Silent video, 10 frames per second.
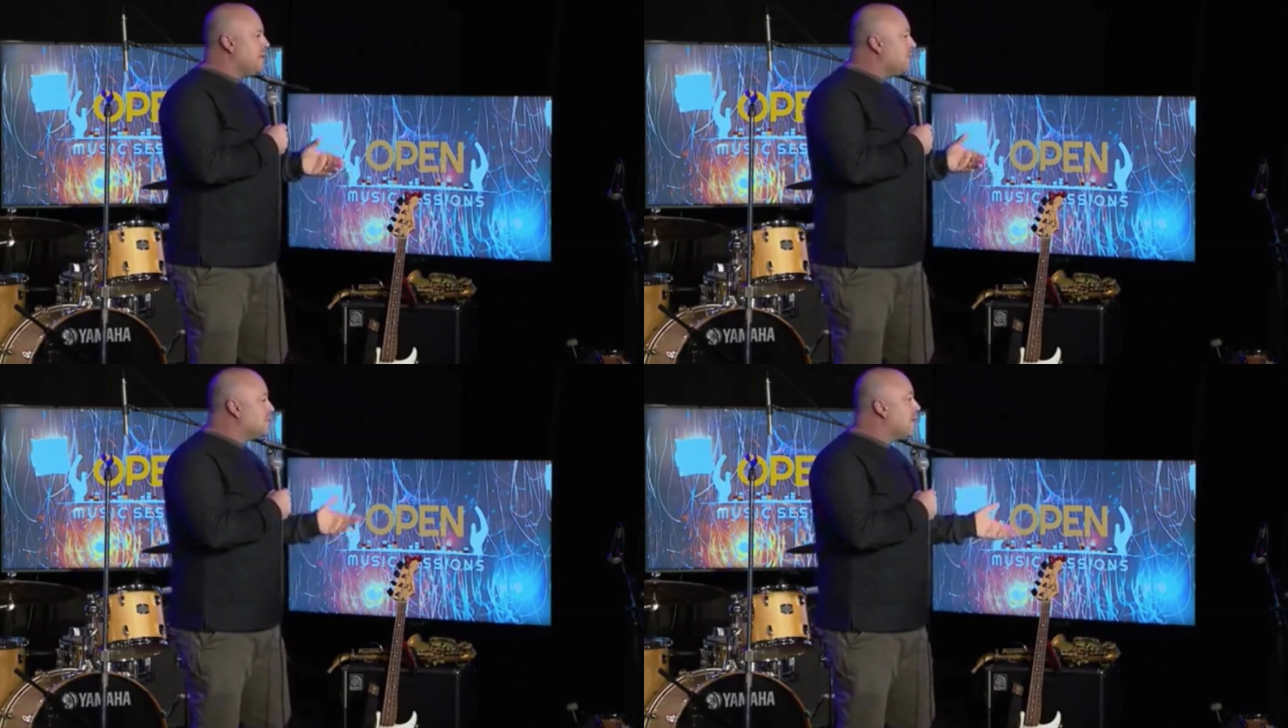
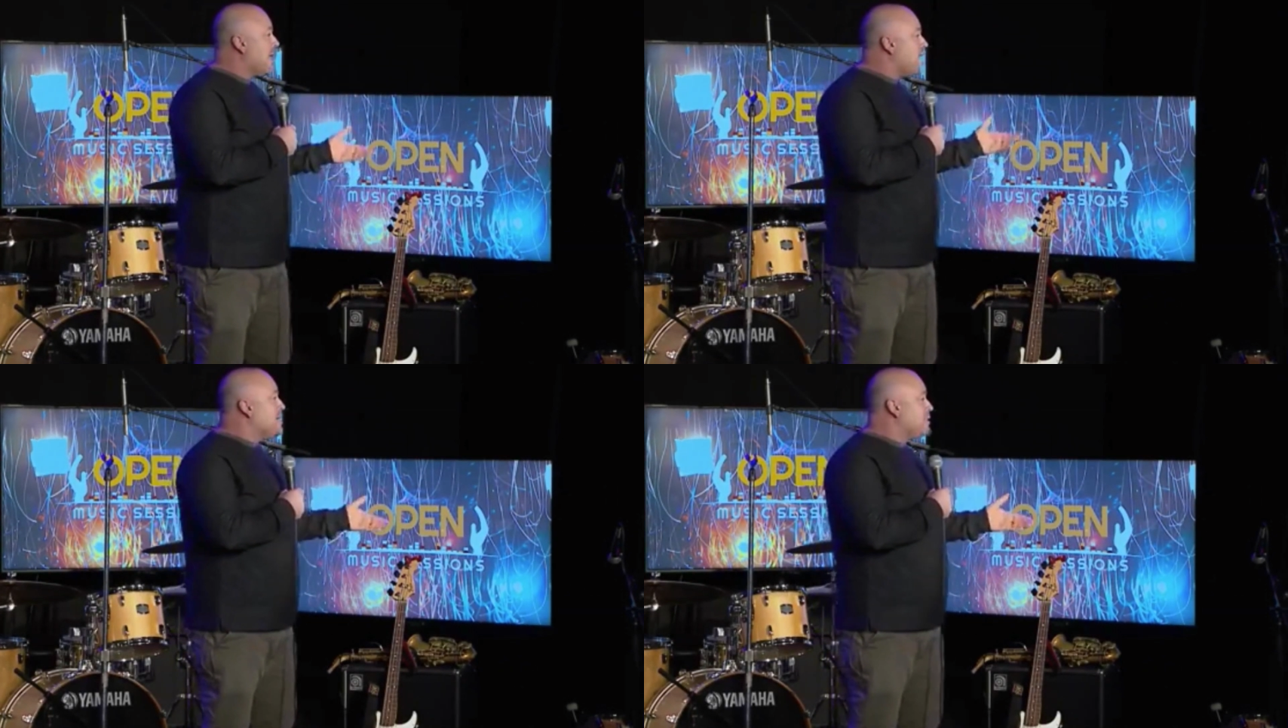and it's like
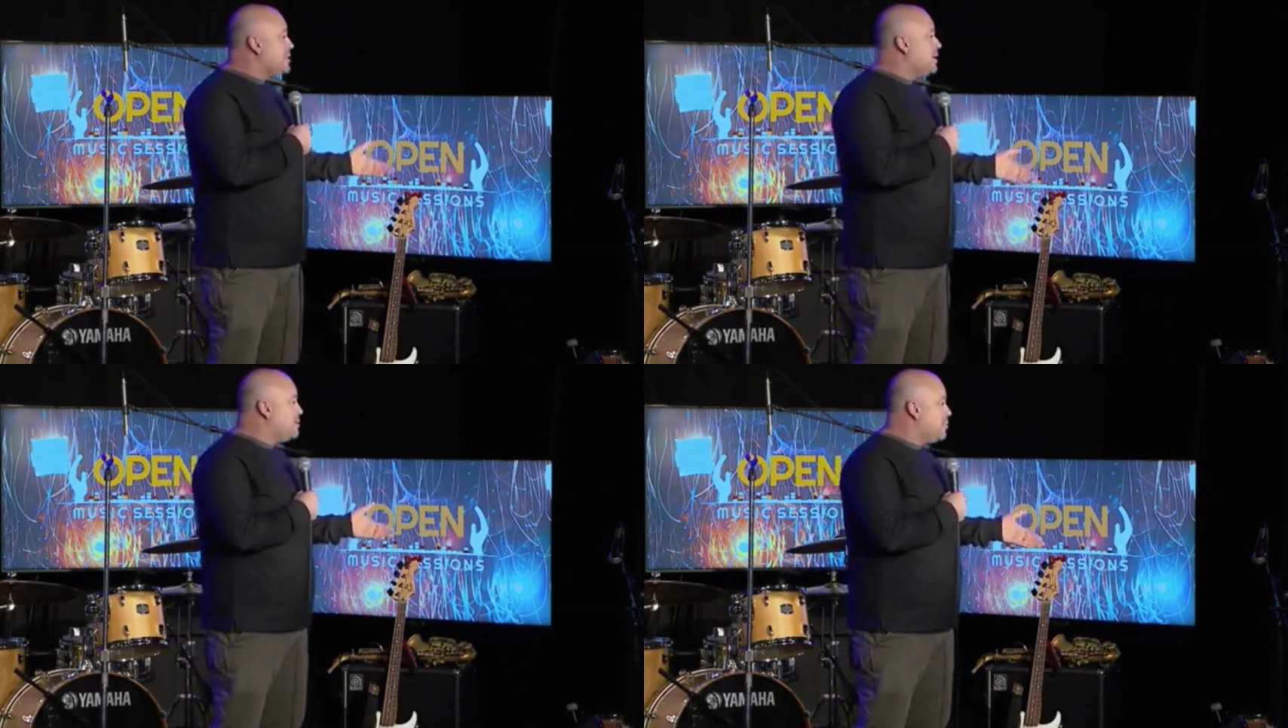
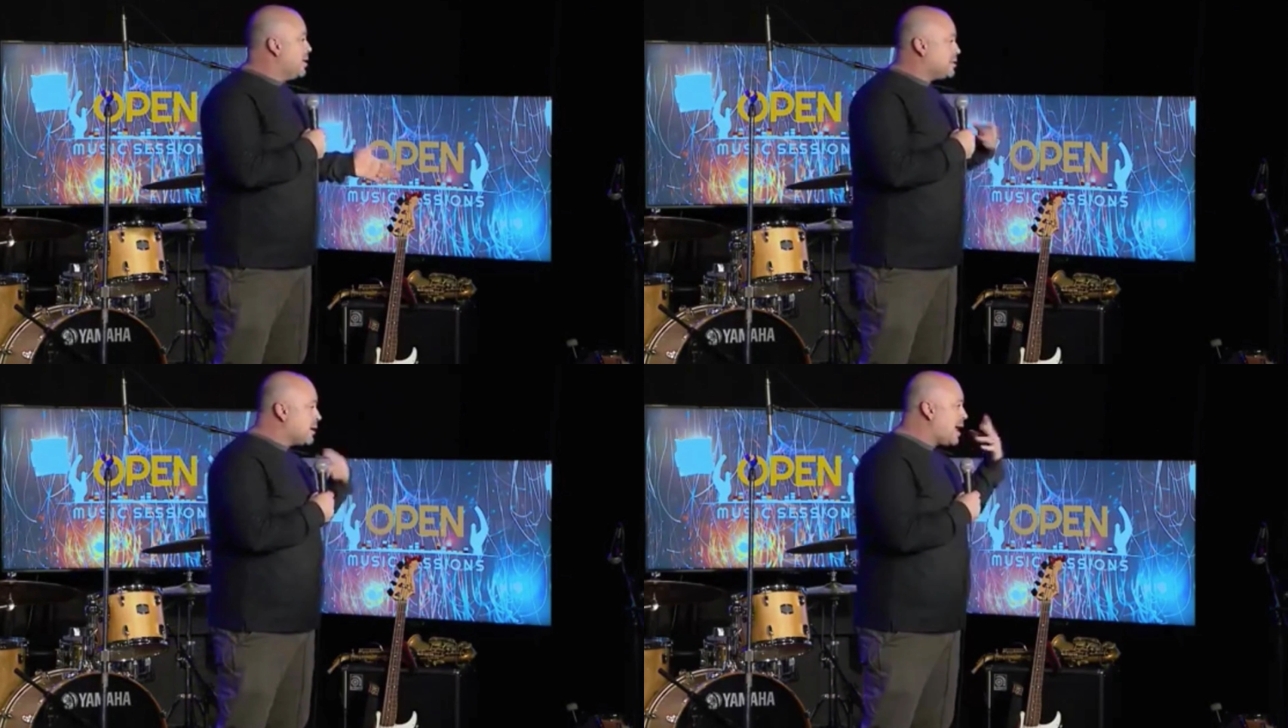18
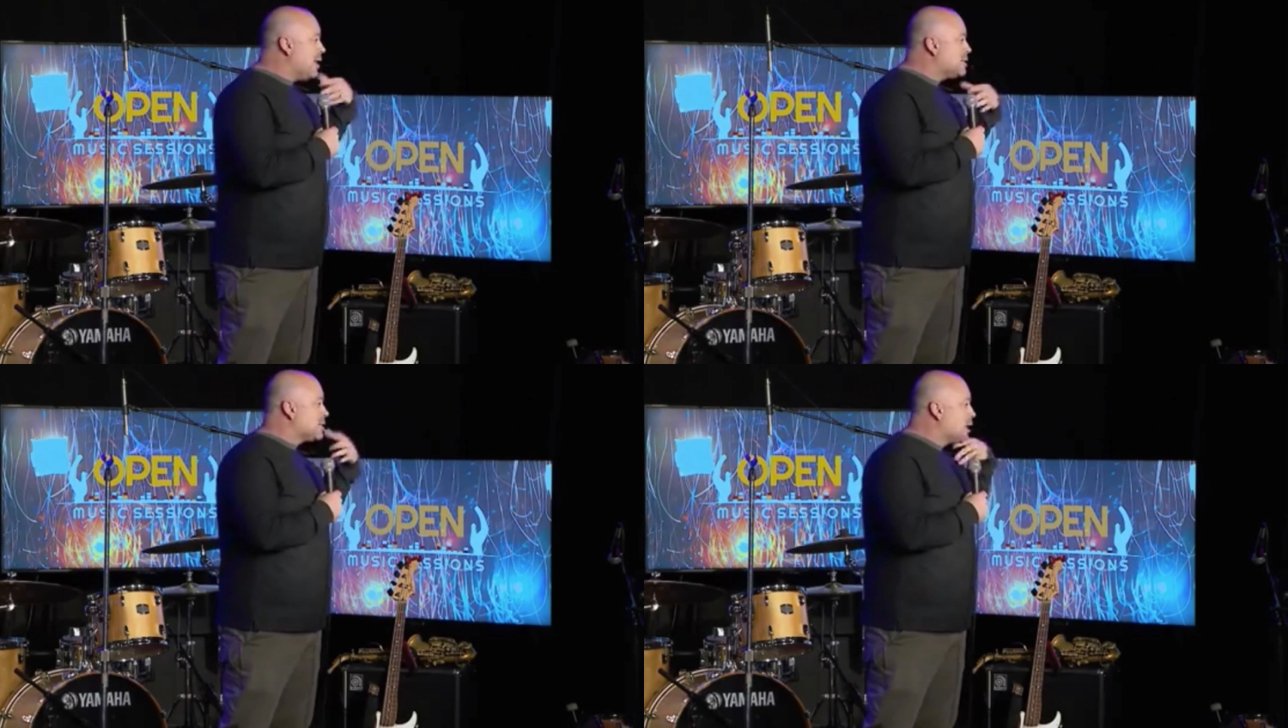minutes. Like, I
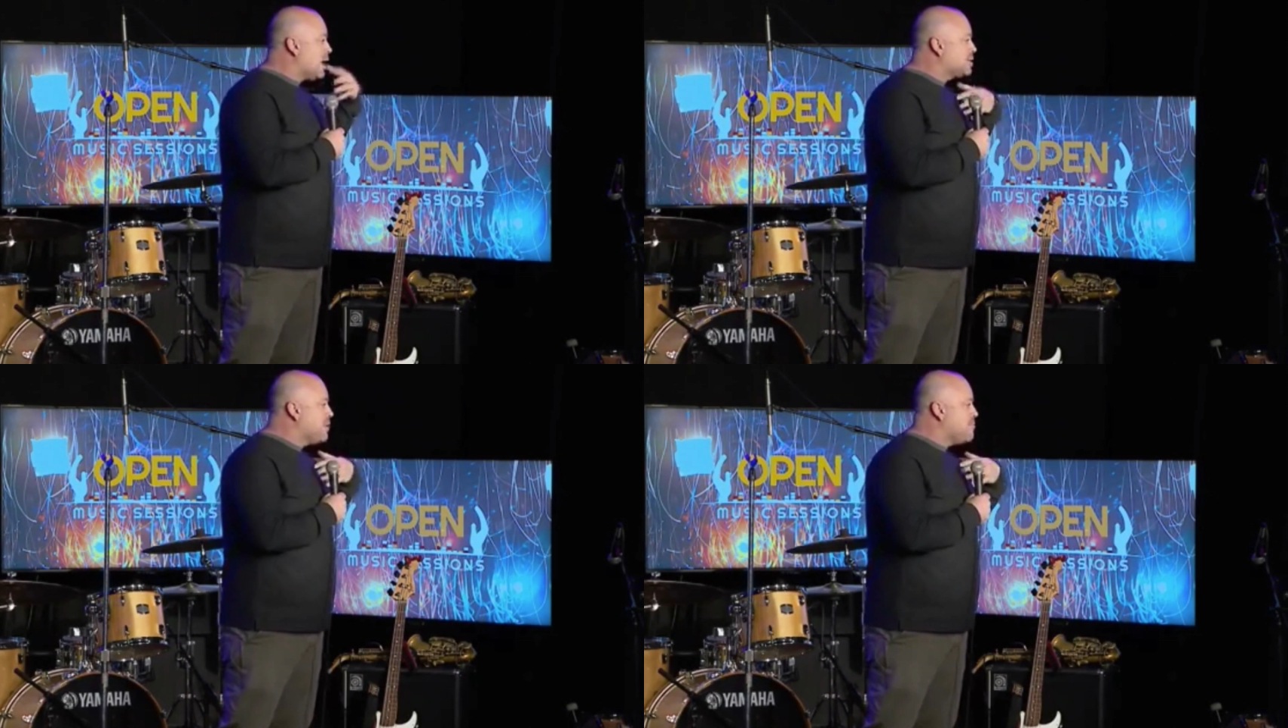just
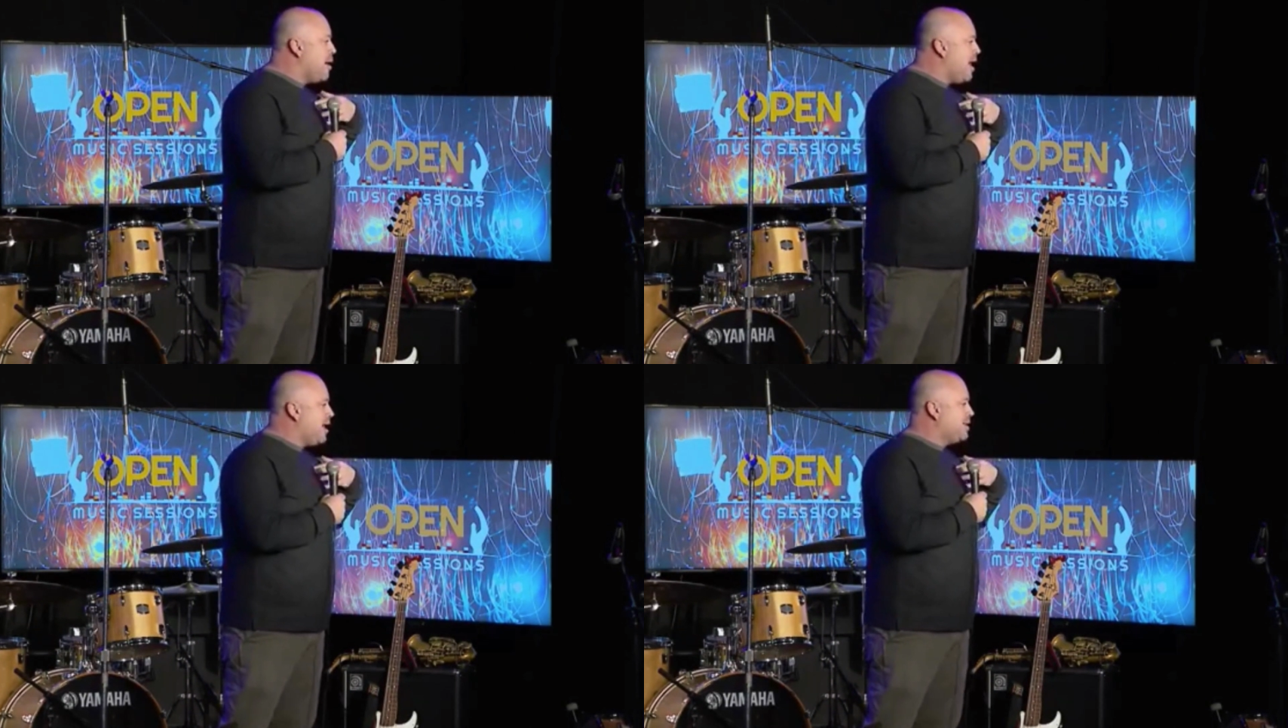lost my
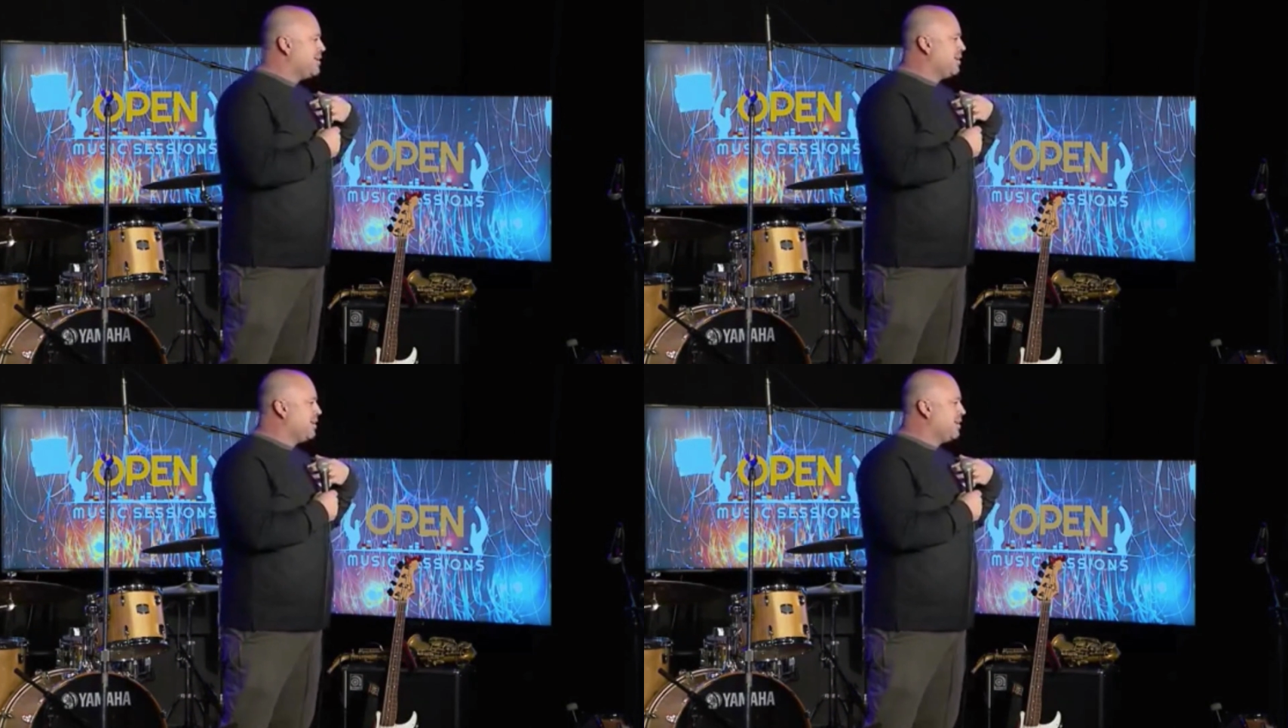mind.